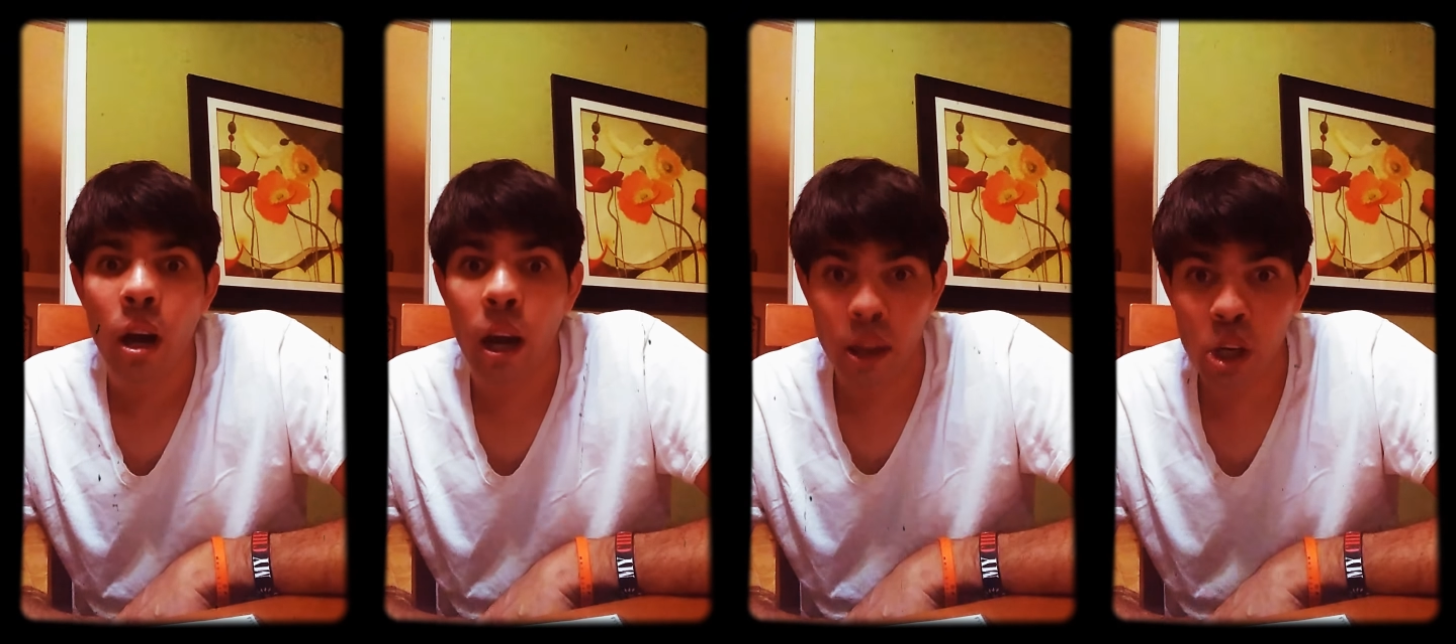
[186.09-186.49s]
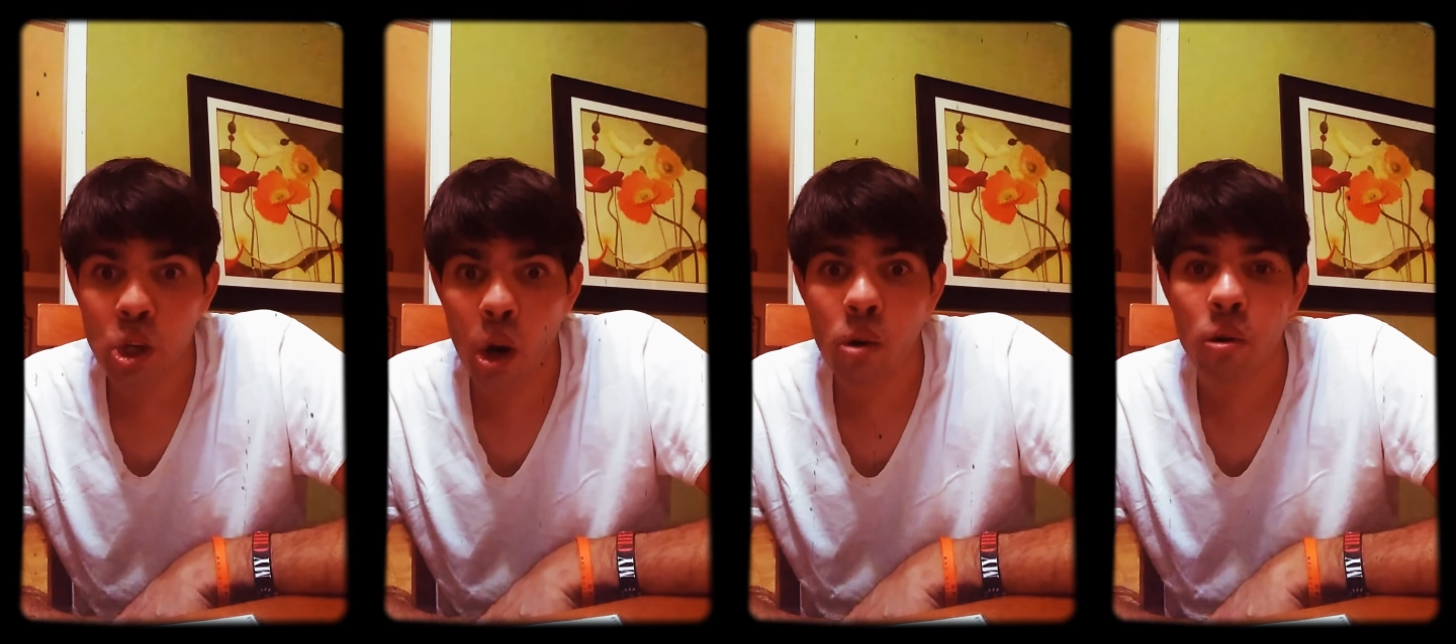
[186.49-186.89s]
in
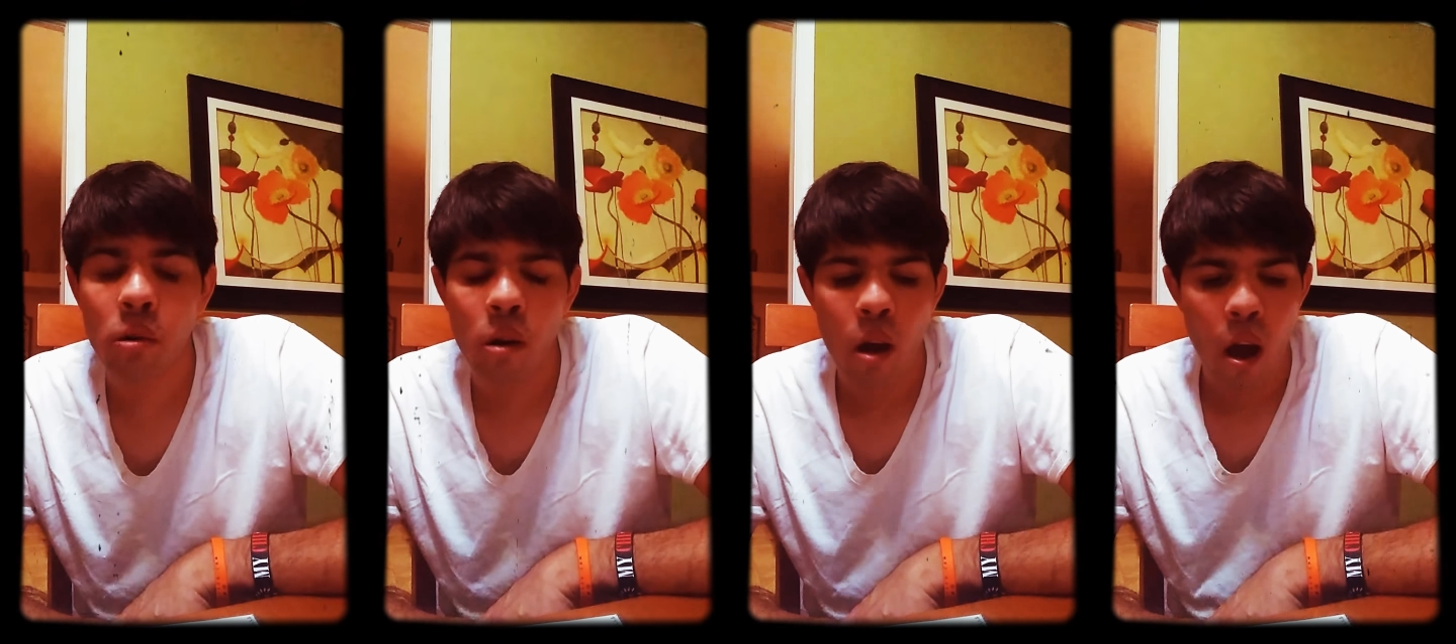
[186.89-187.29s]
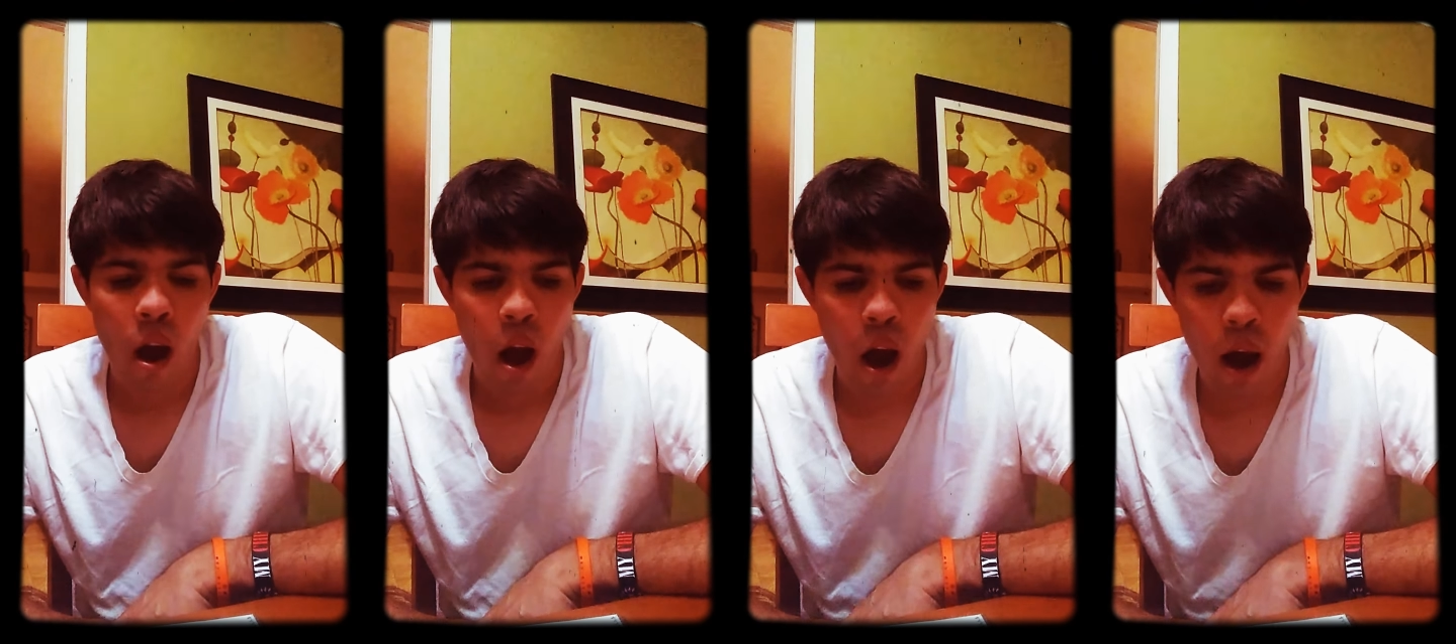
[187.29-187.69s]
this jungle.
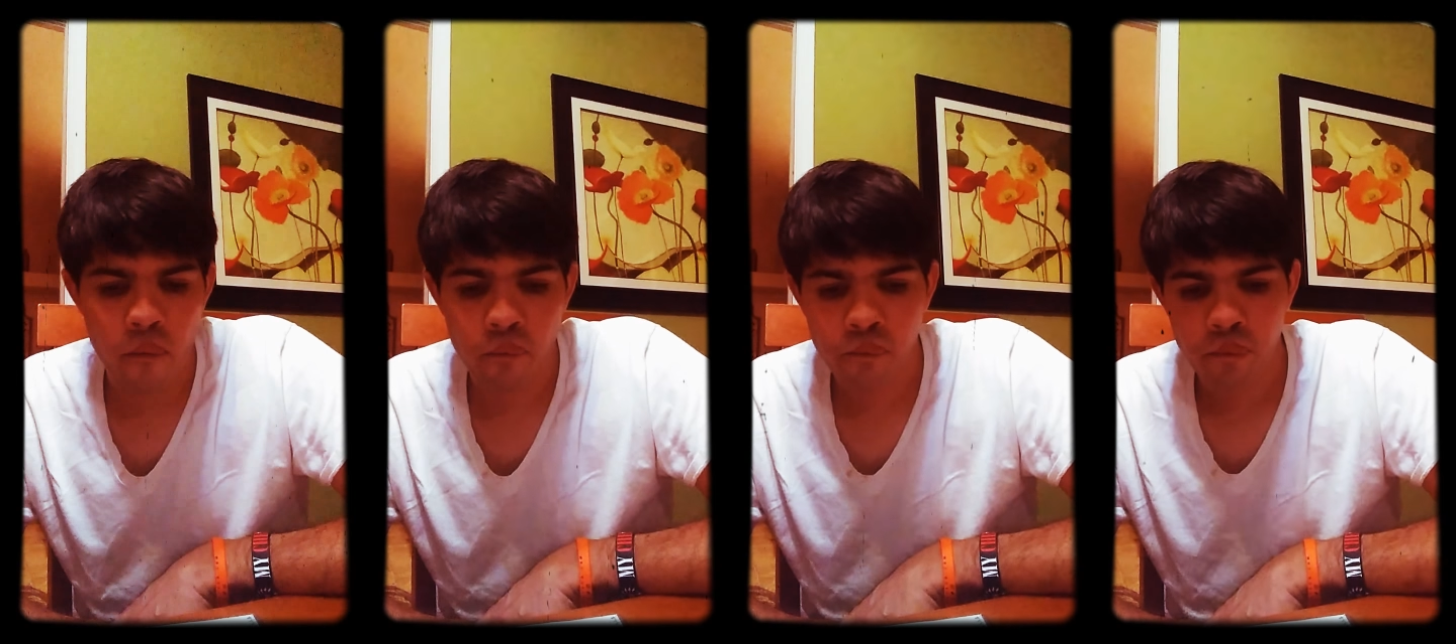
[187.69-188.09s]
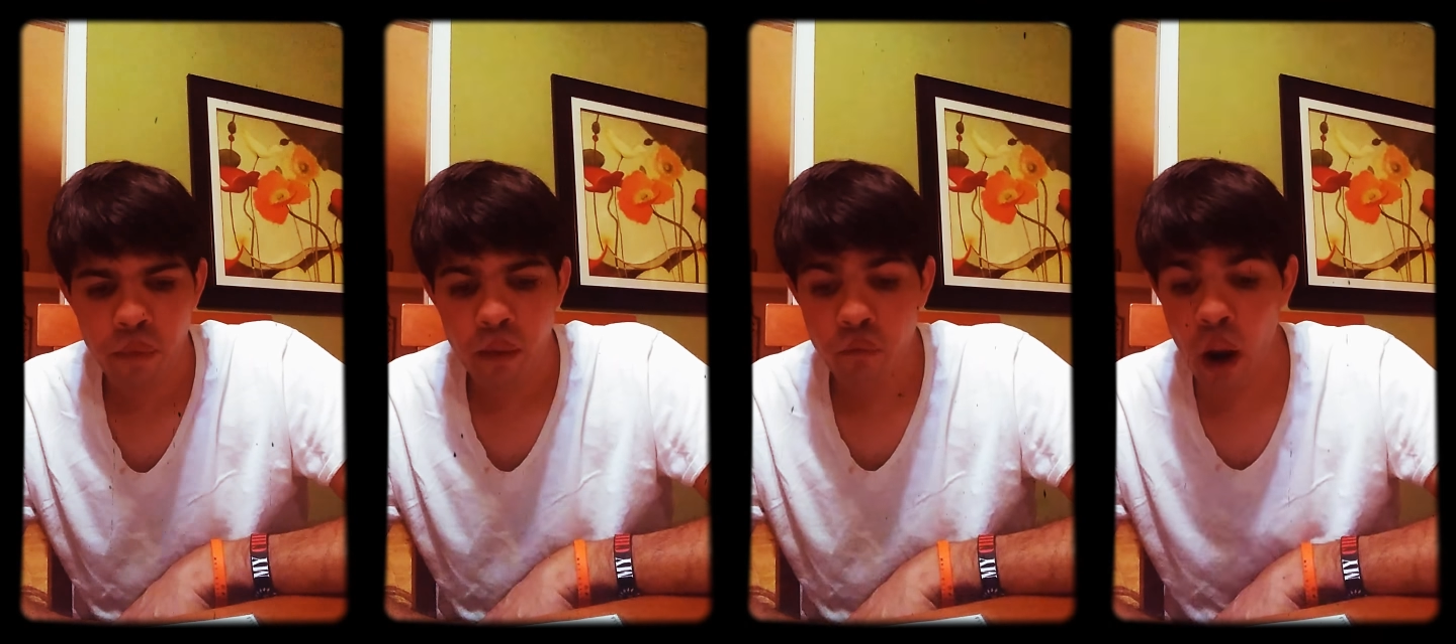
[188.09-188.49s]

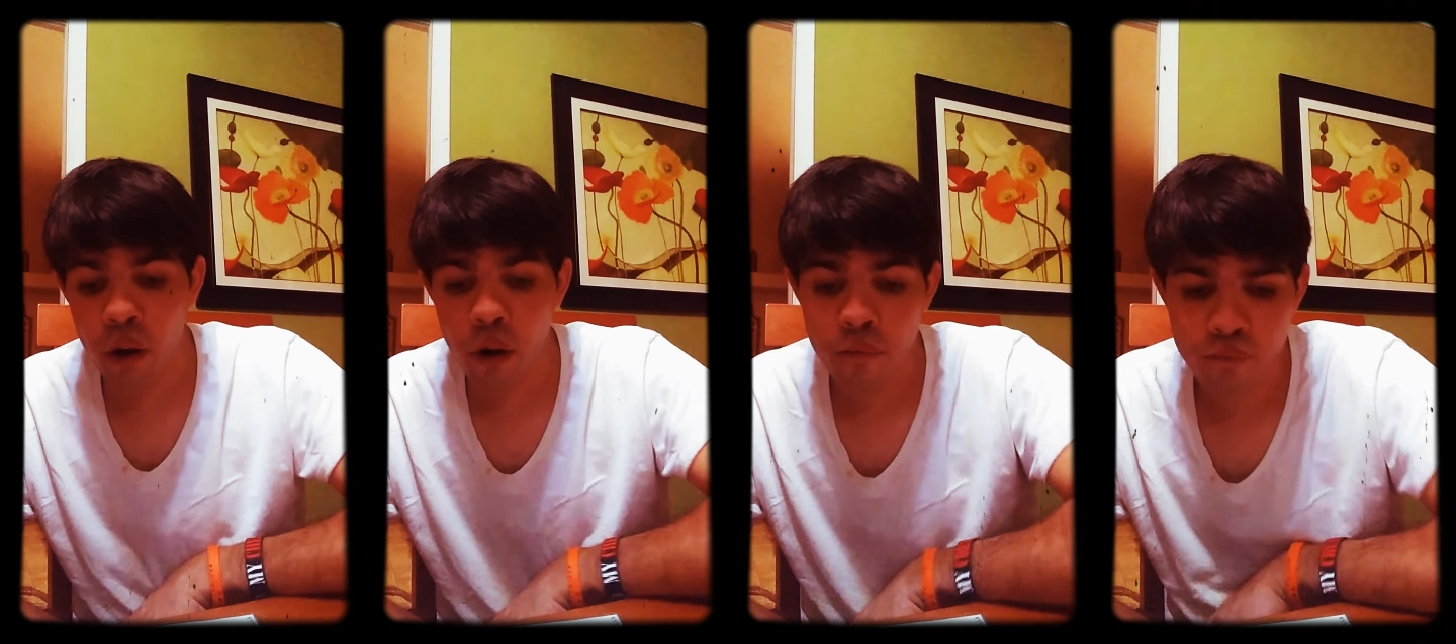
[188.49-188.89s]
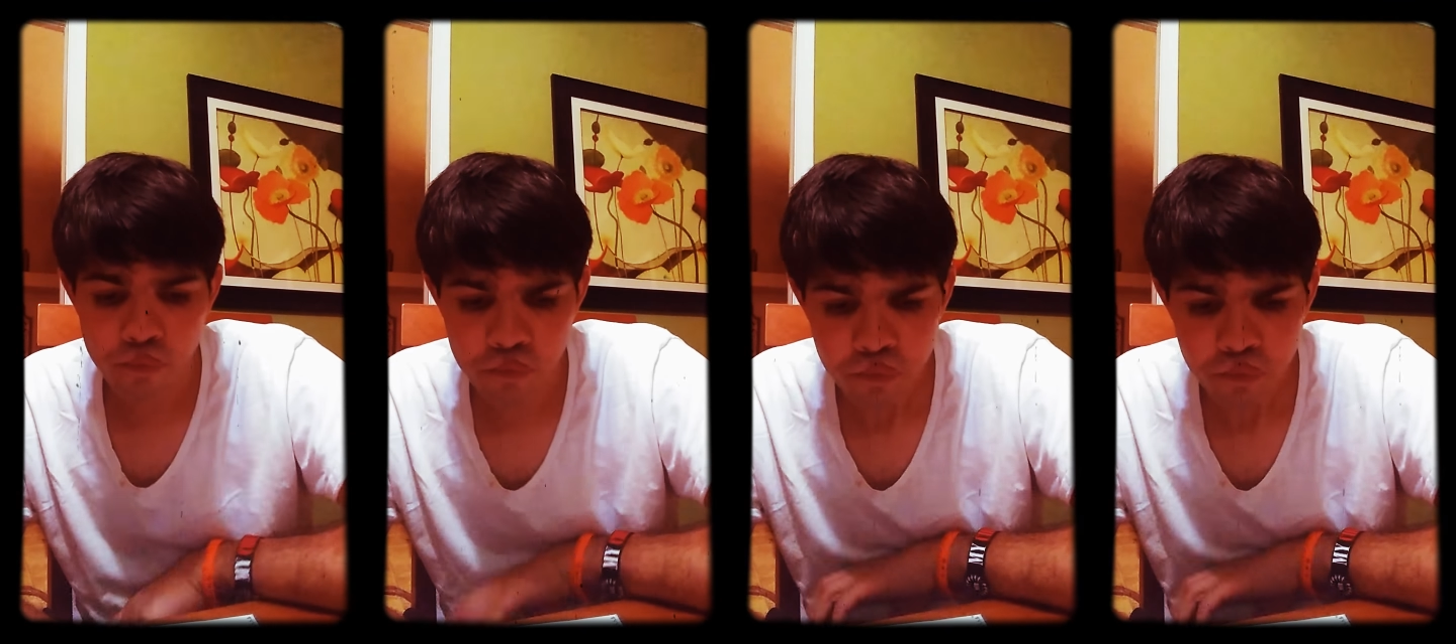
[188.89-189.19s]
Predator.